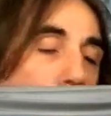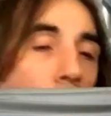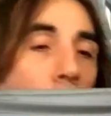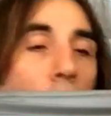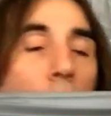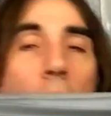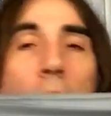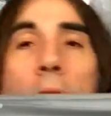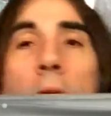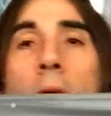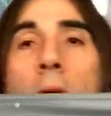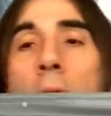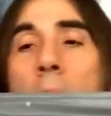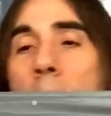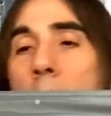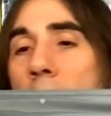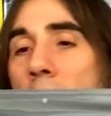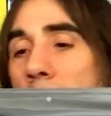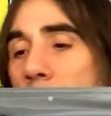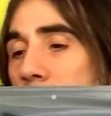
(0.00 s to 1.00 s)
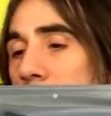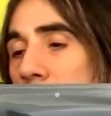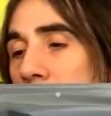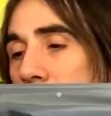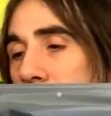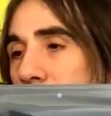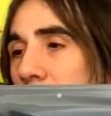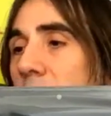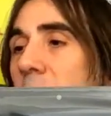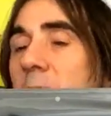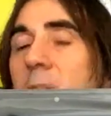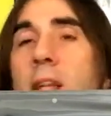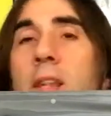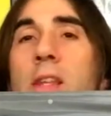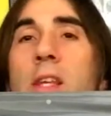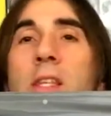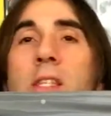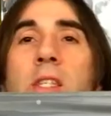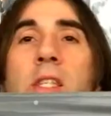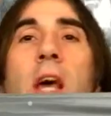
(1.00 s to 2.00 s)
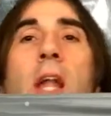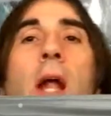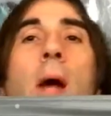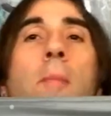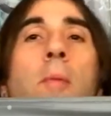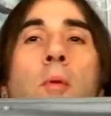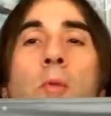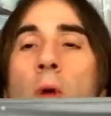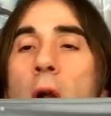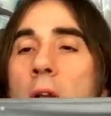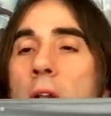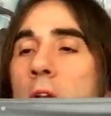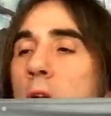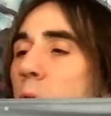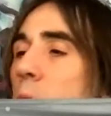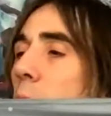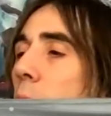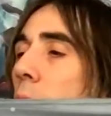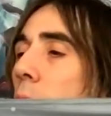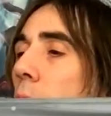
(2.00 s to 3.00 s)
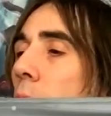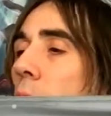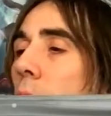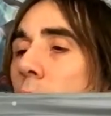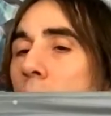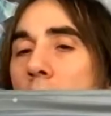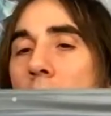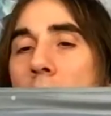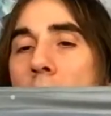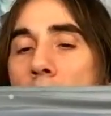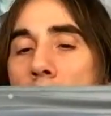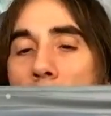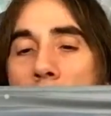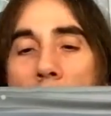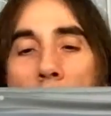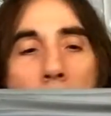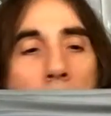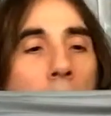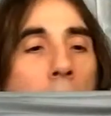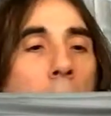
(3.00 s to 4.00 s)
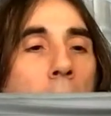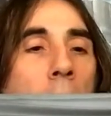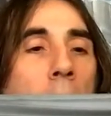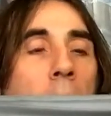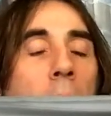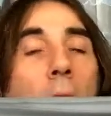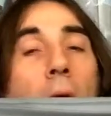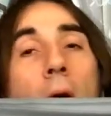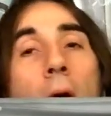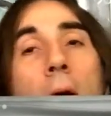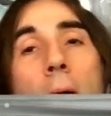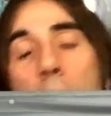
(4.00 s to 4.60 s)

at all. Um, I, and I've got to get this set up and ready to roll. Um,